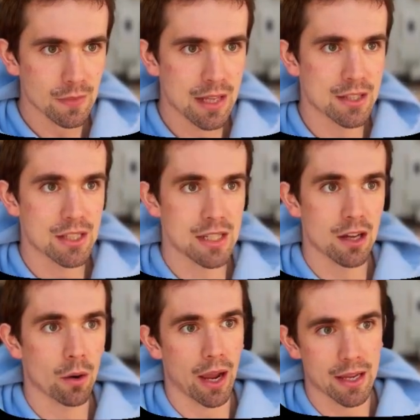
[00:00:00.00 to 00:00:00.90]
and see,
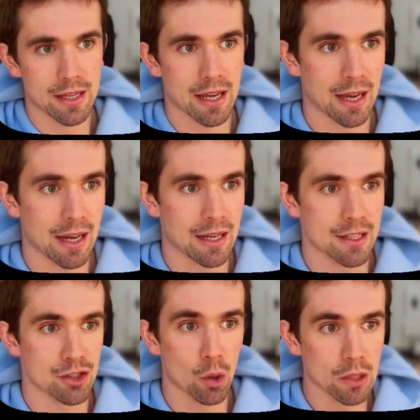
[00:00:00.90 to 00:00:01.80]
okay, he
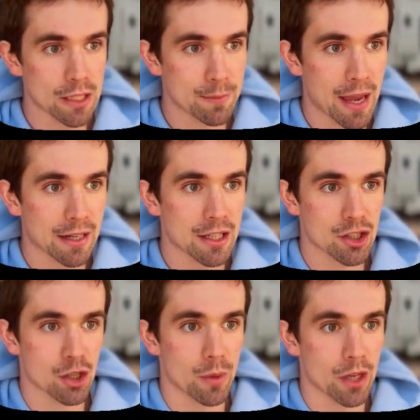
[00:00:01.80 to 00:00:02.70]
has no lead magnet,
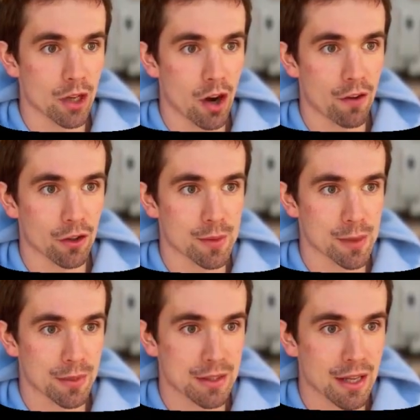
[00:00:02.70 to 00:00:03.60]
so we could offer him
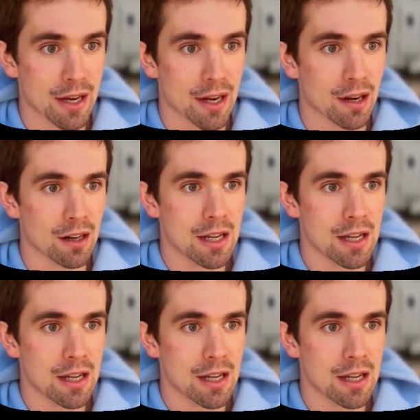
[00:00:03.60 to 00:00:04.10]
something there.